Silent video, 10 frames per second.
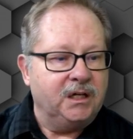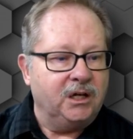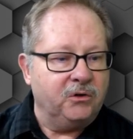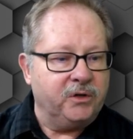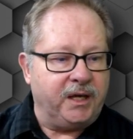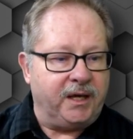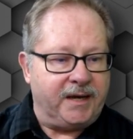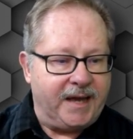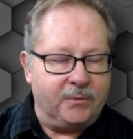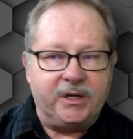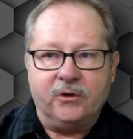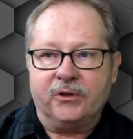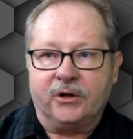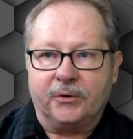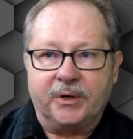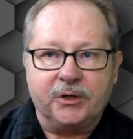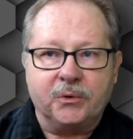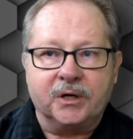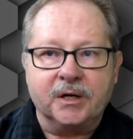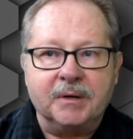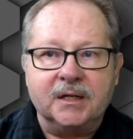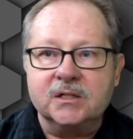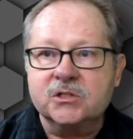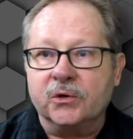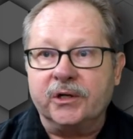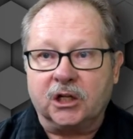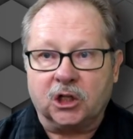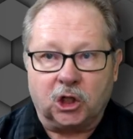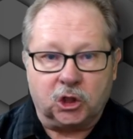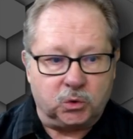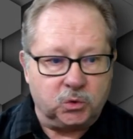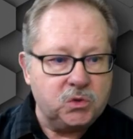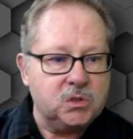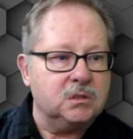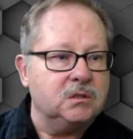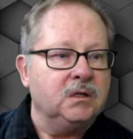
Okay, now we know that our run query button is going to close.